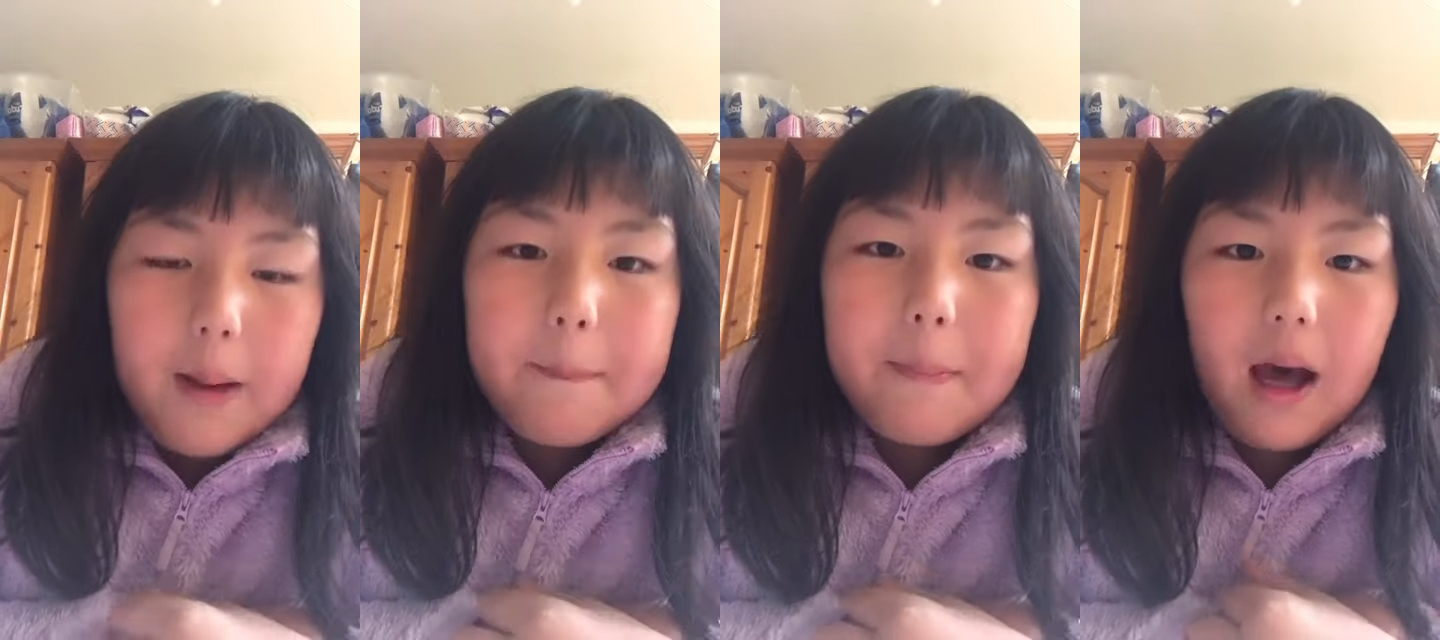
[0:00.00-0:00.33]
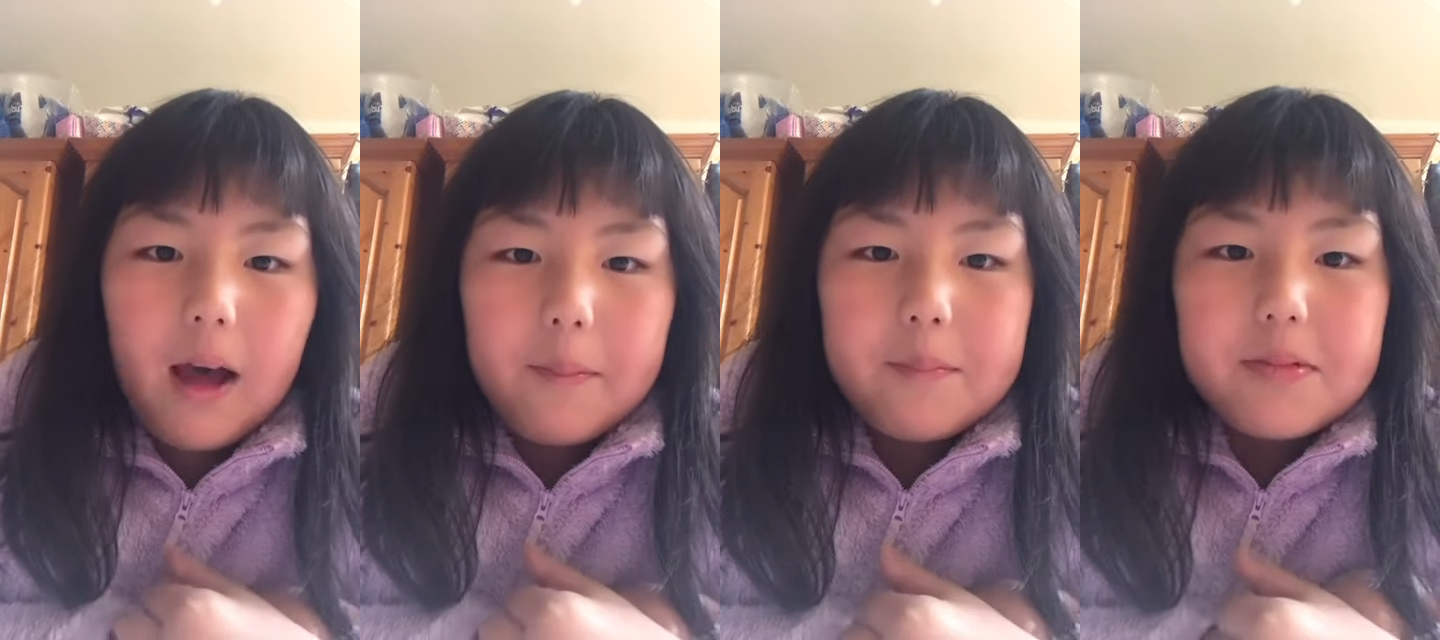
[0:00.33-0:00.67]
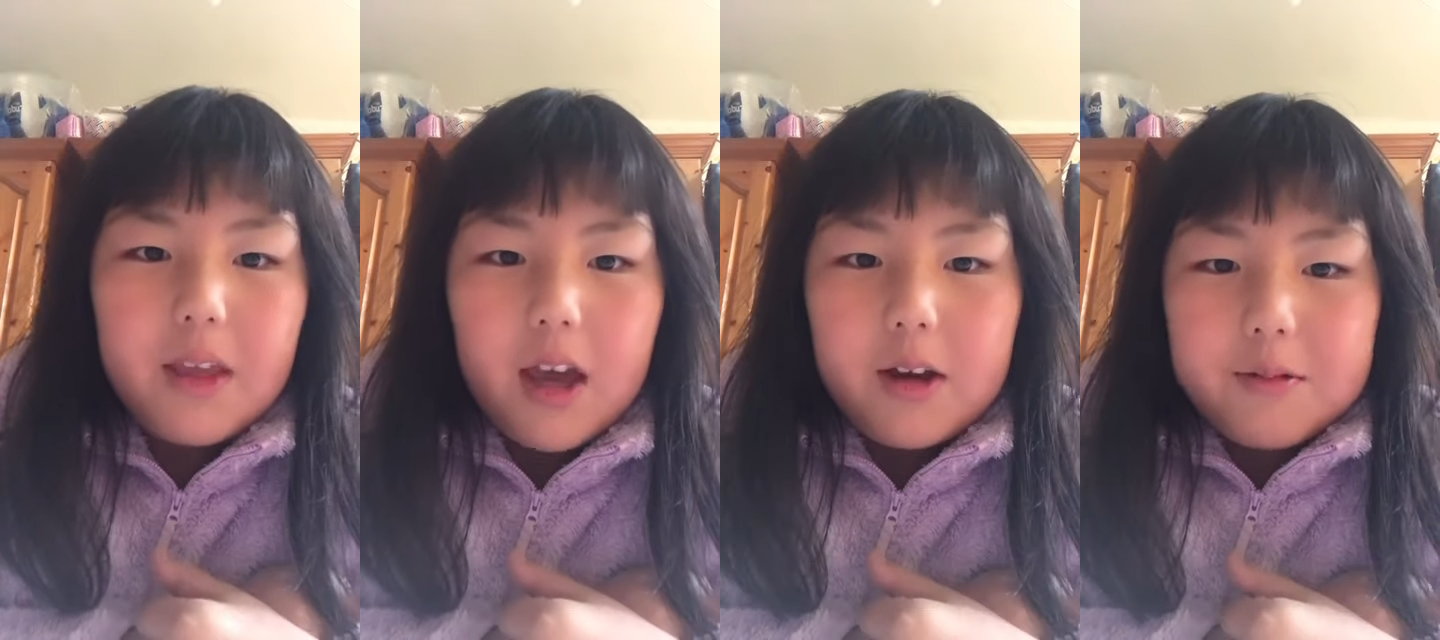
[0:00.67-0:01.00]
But
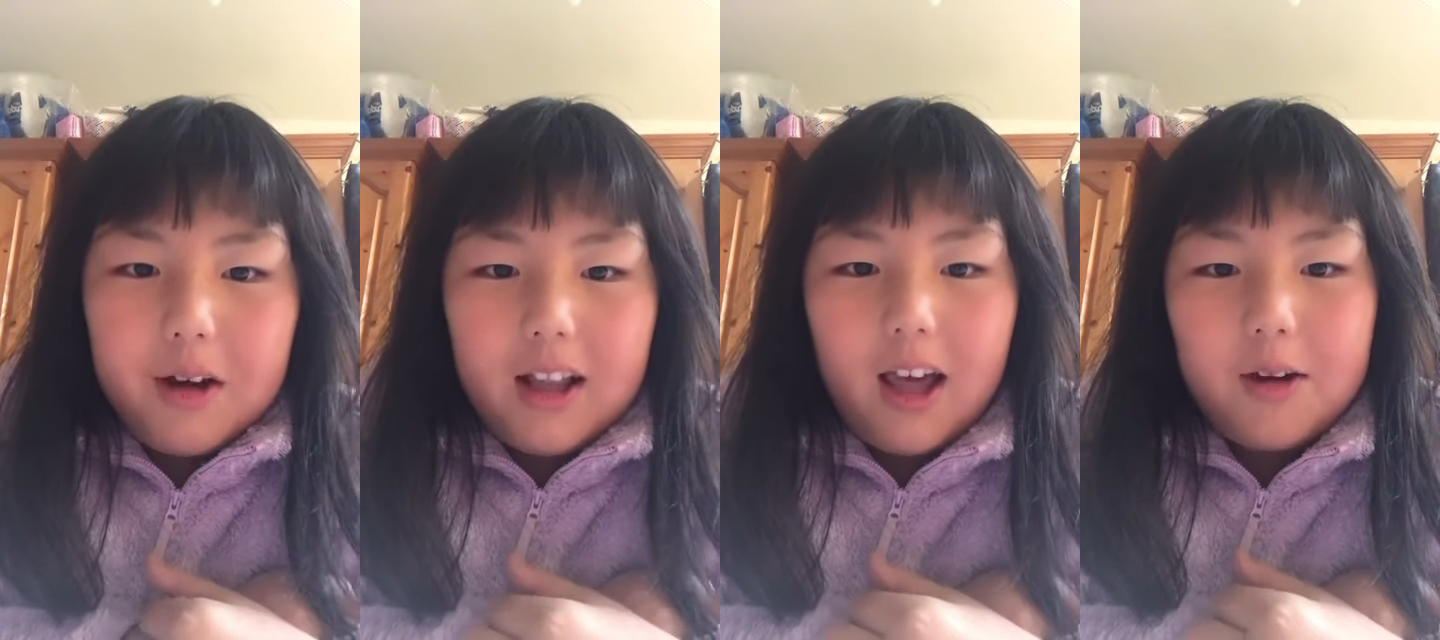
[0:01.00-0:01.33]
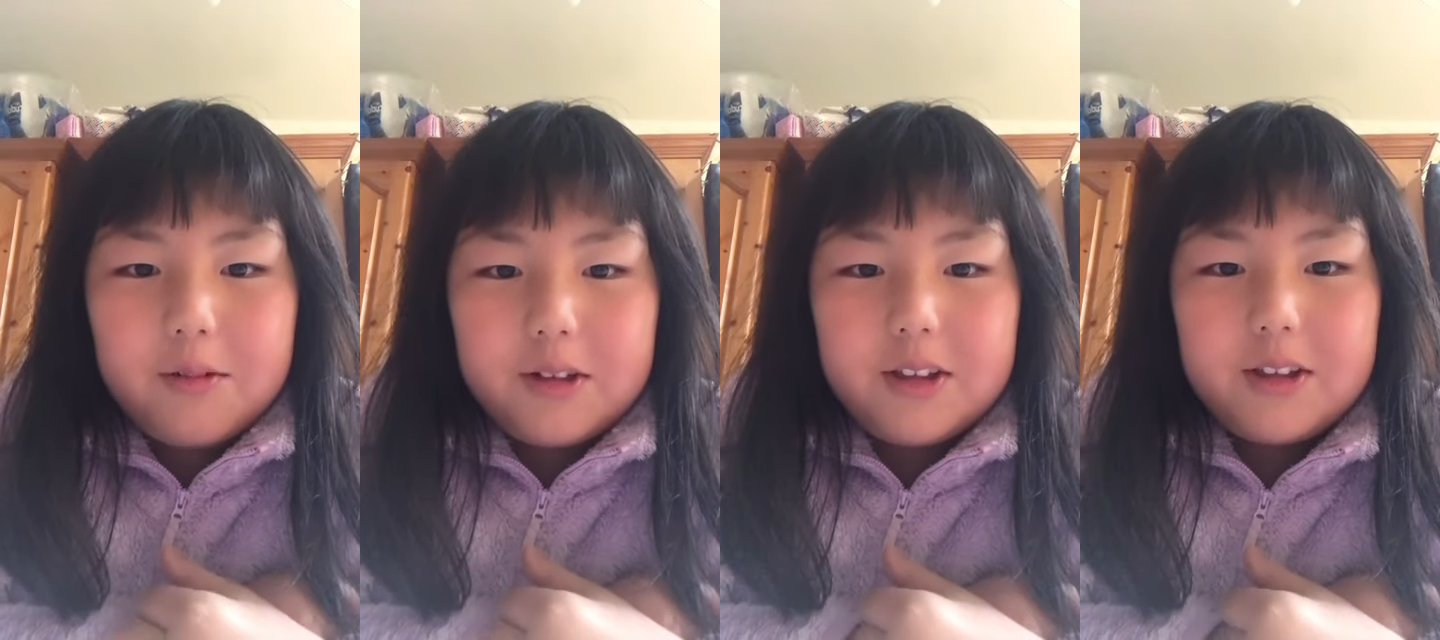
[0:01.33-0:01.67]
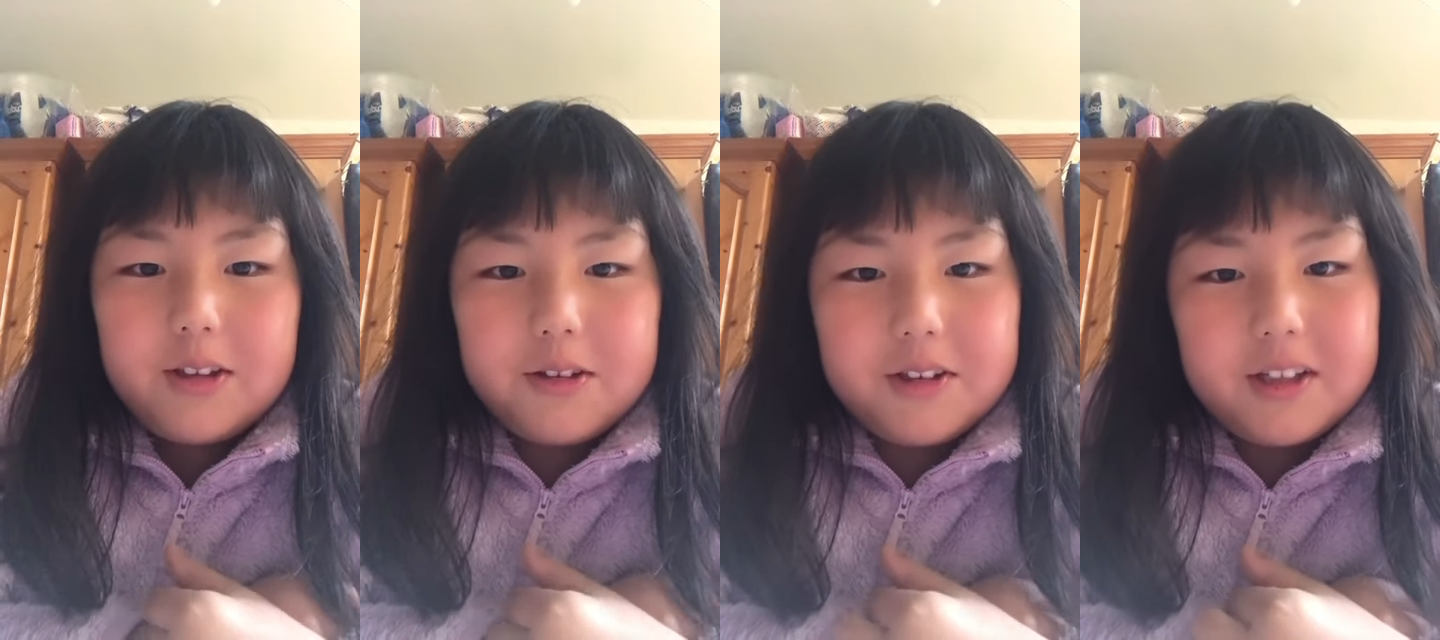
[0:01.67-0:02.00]
while I was
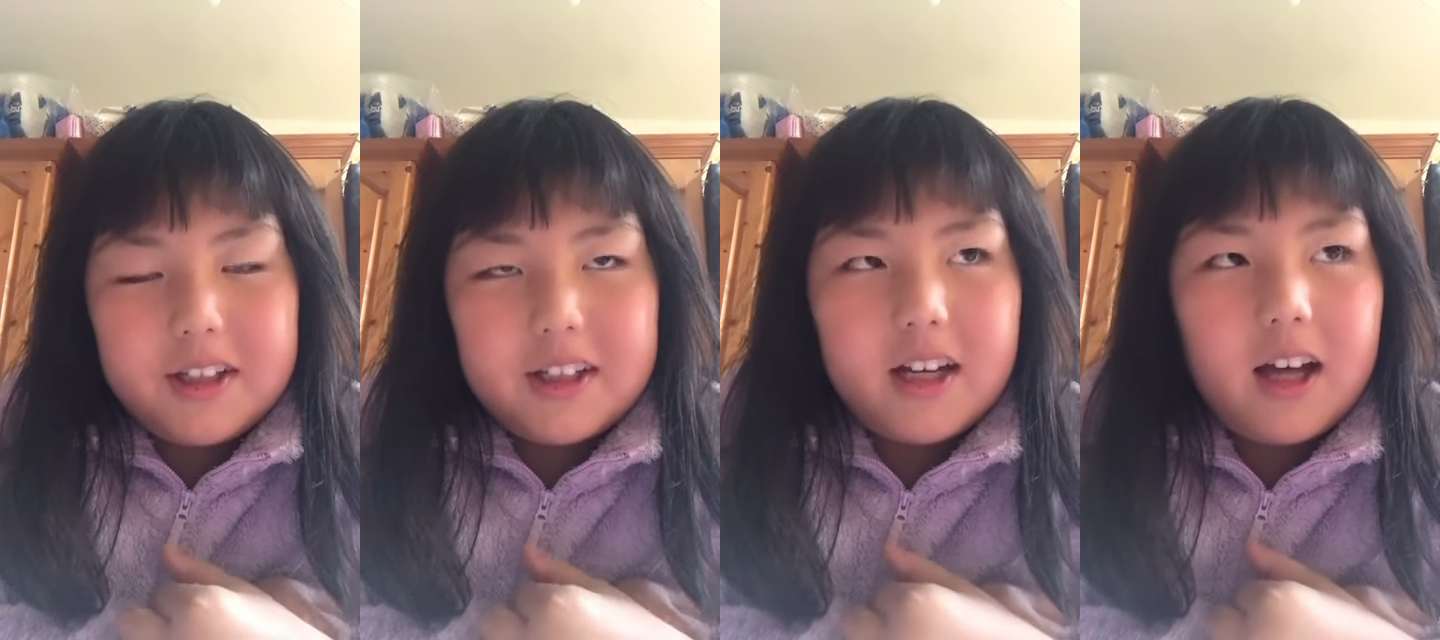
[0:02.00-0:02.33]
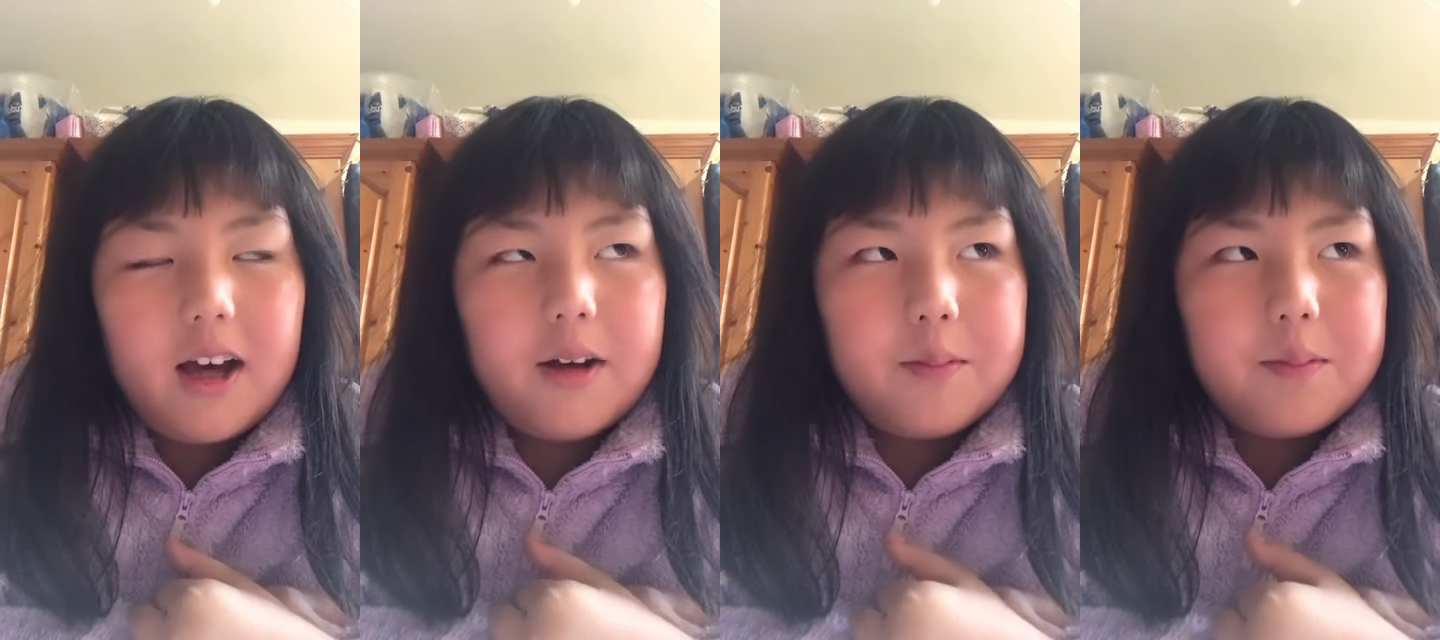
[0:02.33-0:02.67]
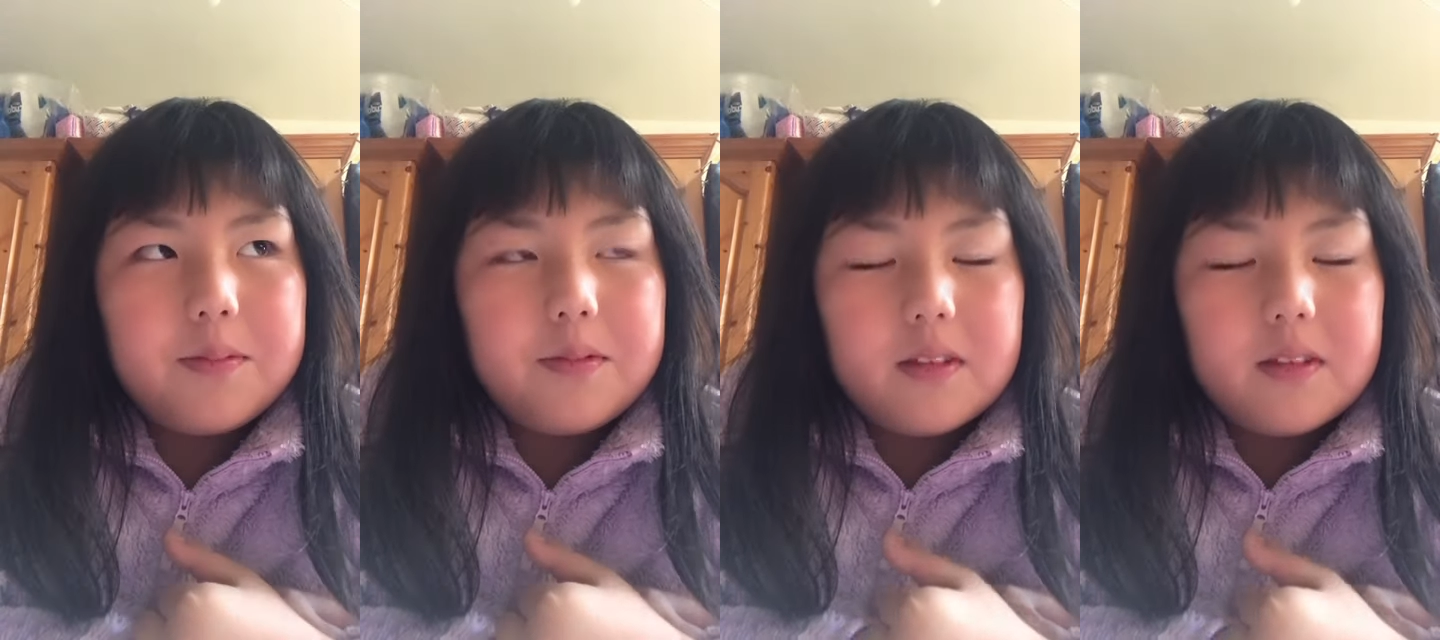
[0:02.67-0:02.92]
doing, um,